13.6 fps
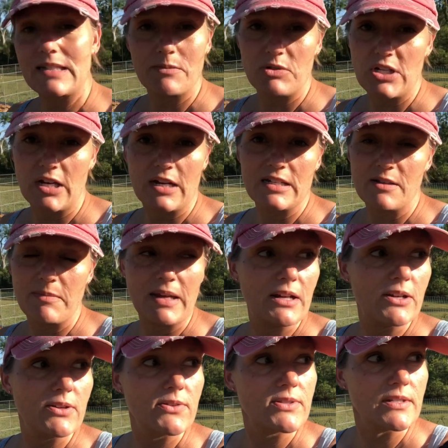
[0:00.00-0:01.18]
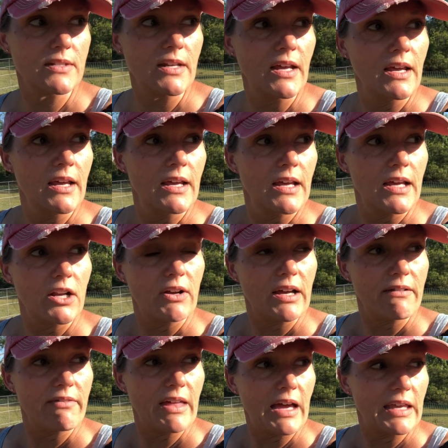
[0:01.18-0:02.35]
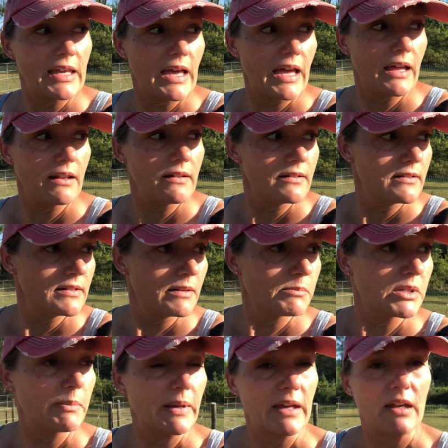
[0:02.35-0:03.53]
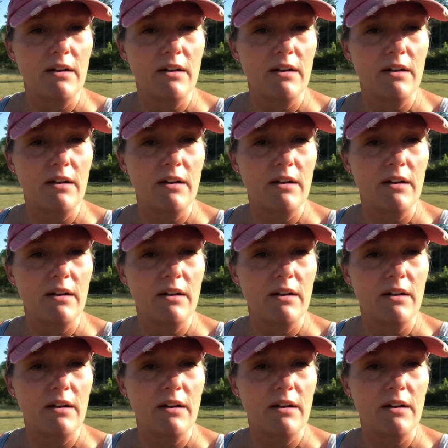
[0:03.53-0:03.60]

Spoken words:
some cherry tomatoes, and I don't have that yet. I'm gonna pan